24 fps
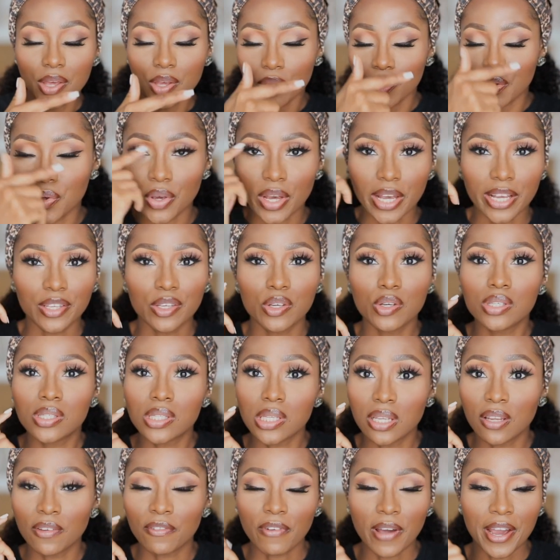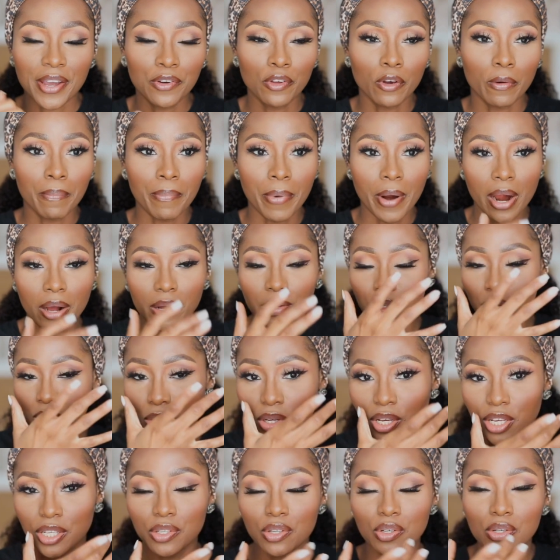you can use to define your brows, you
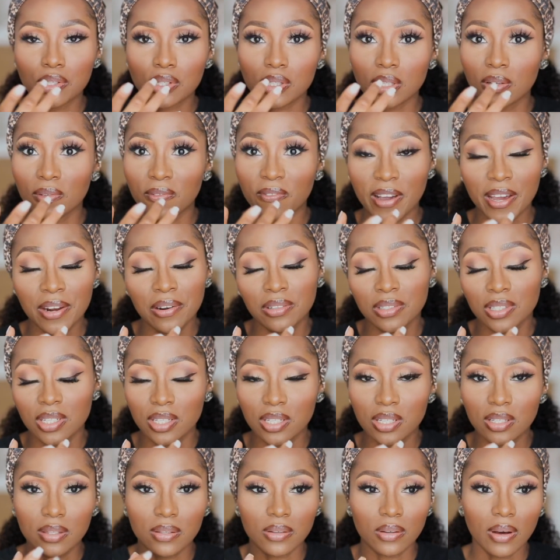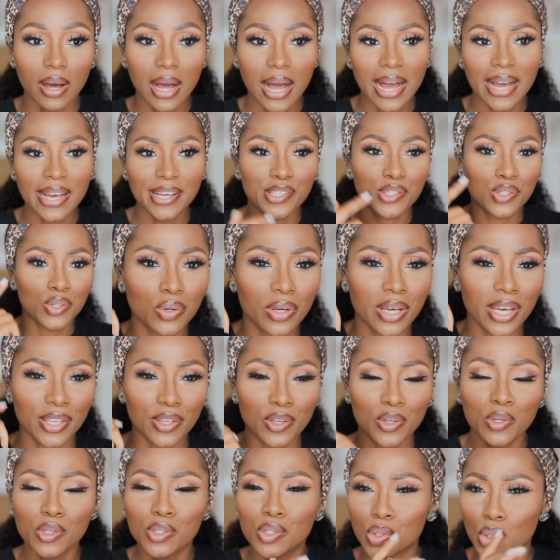can use to define underneath your eyes, you
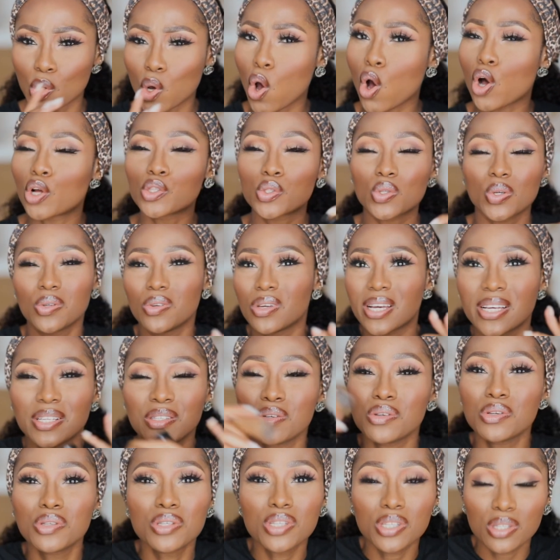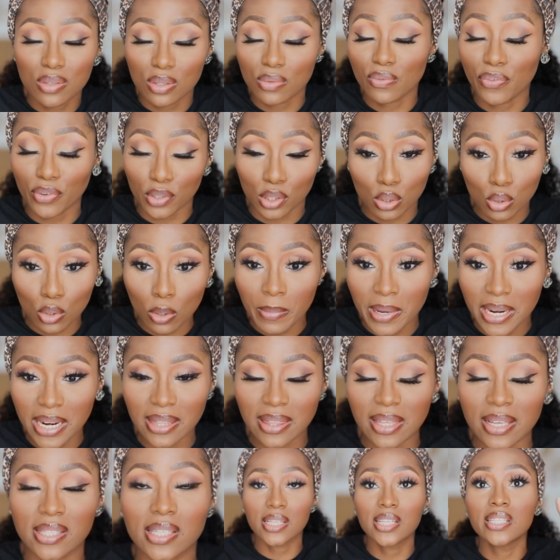can use to contour, you can use this for so many
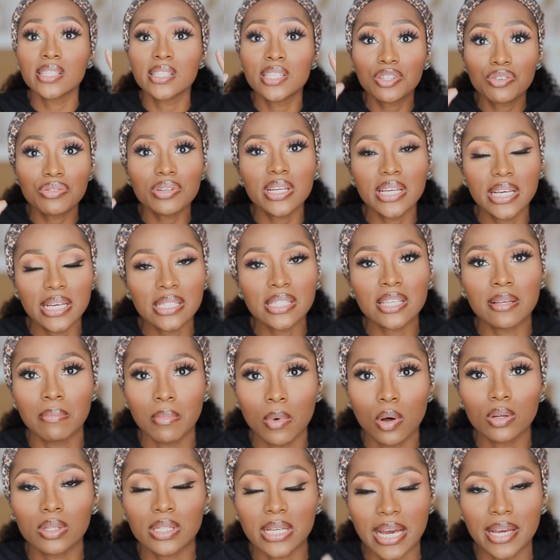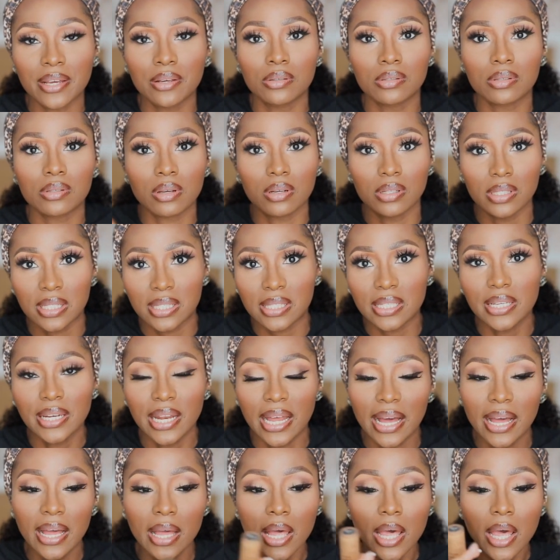things. It literally is a multi-use
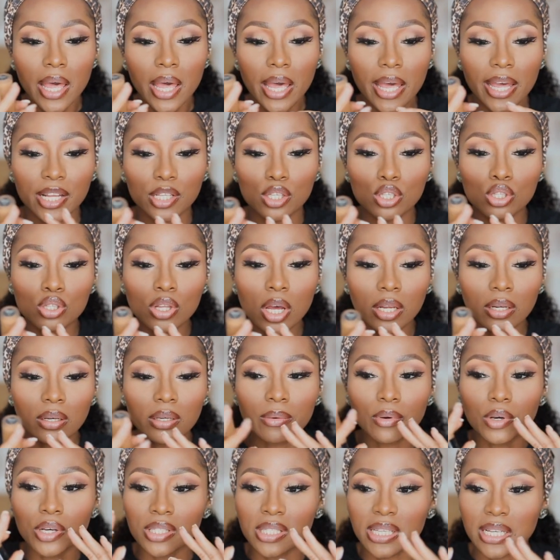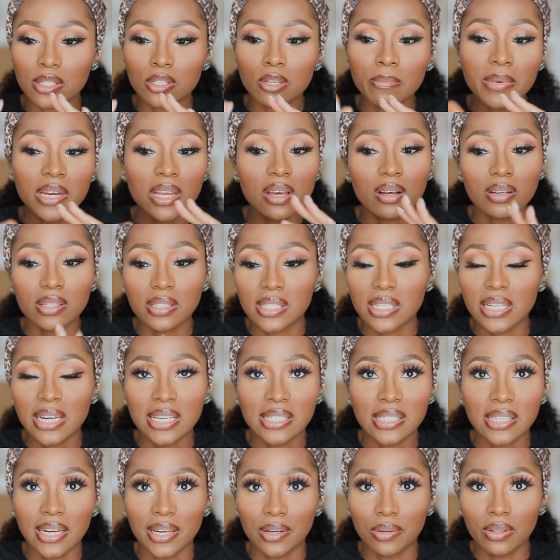concealer. It's not, because there's so many
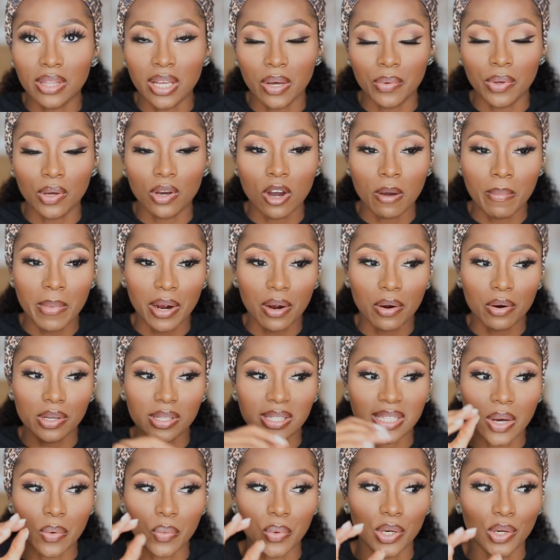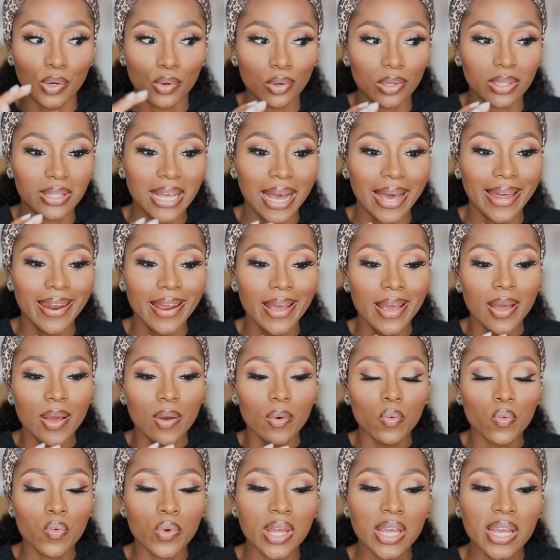concealers that I know that we come across that we know that
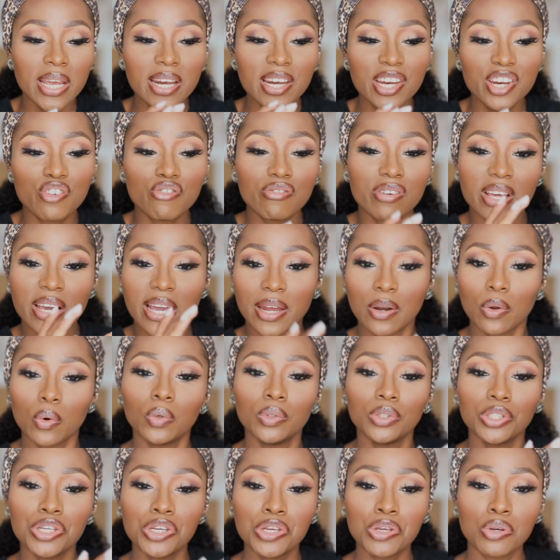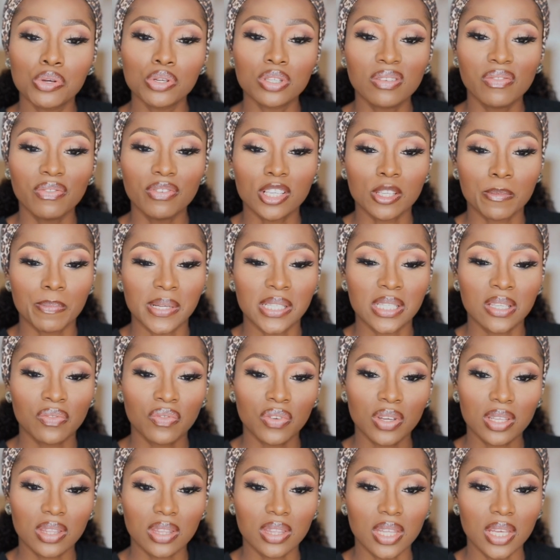we literally can only use for
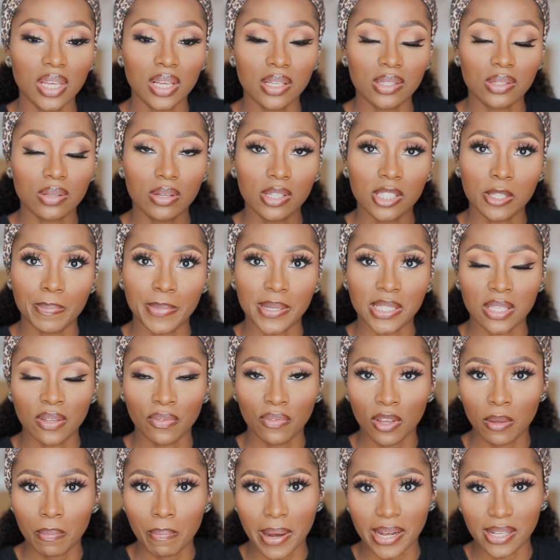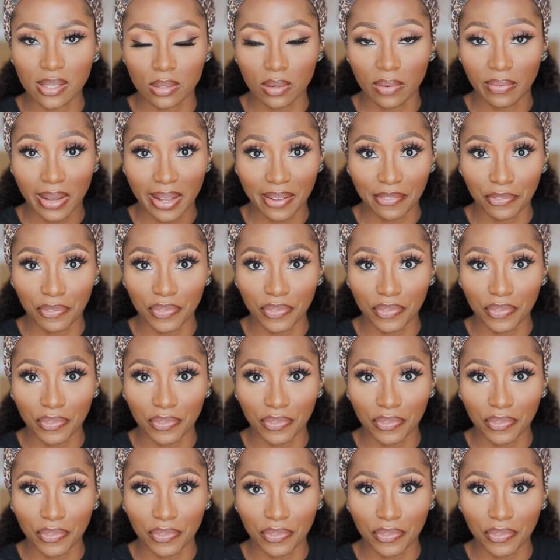specific things on specific parts of our